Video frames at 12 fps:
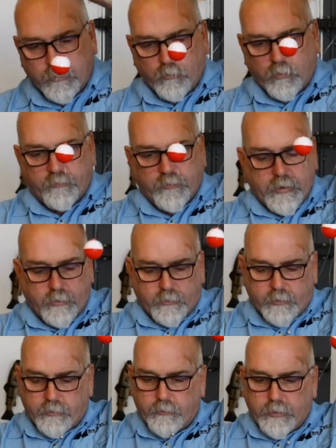We've now
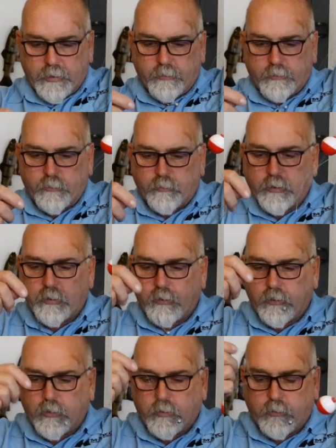got a rig that we
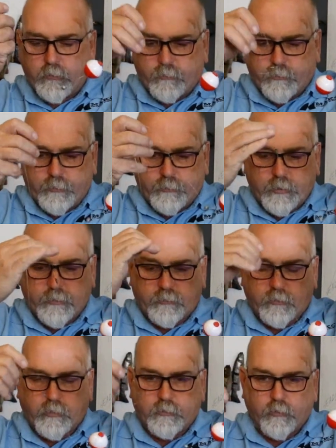can use with the right
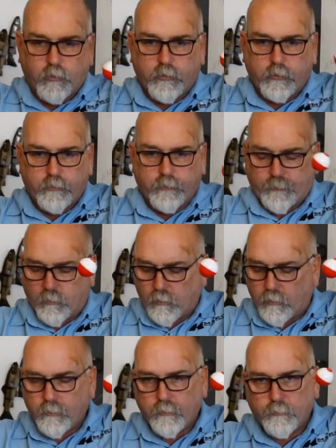size hook
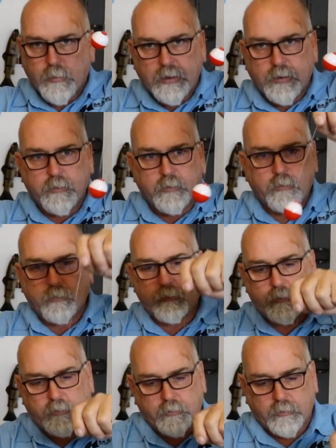for mullet,
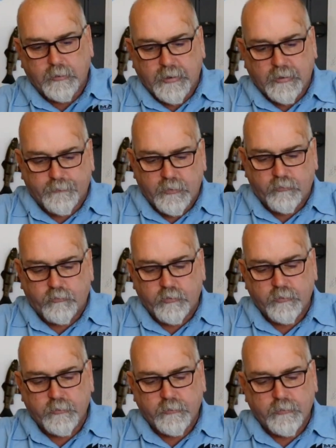garfish,
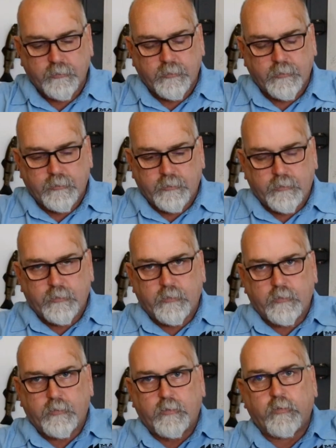
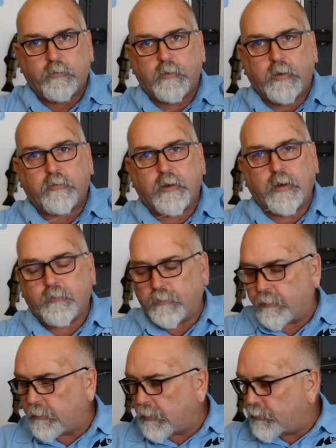stretch it out to
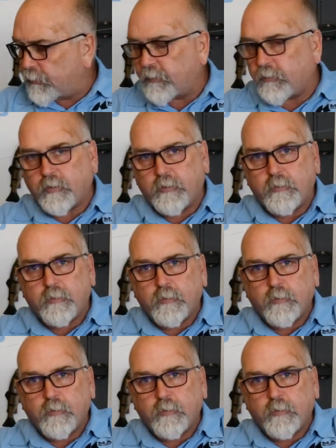the right position,